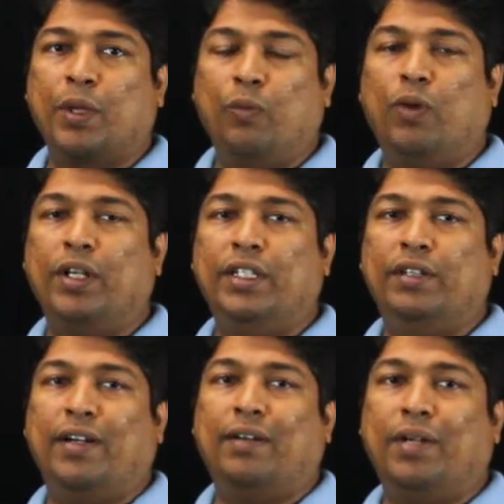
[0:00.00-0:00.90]

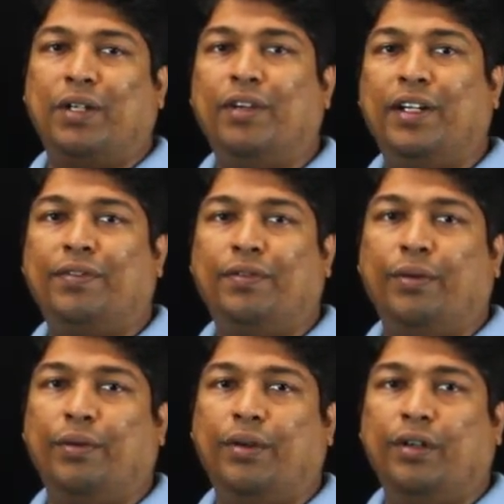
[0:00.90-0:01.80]

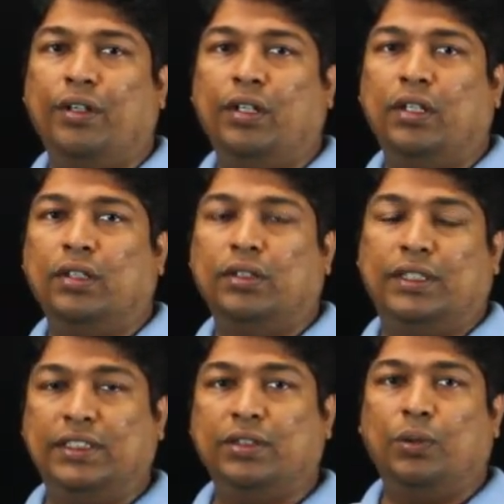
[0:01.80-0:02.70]
1/24. So
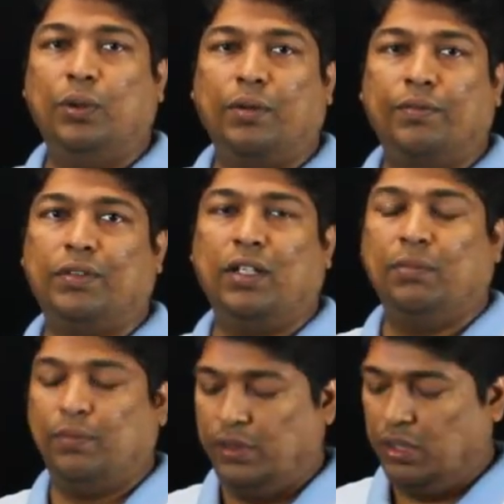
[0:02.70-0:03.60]
this is rule of thumb.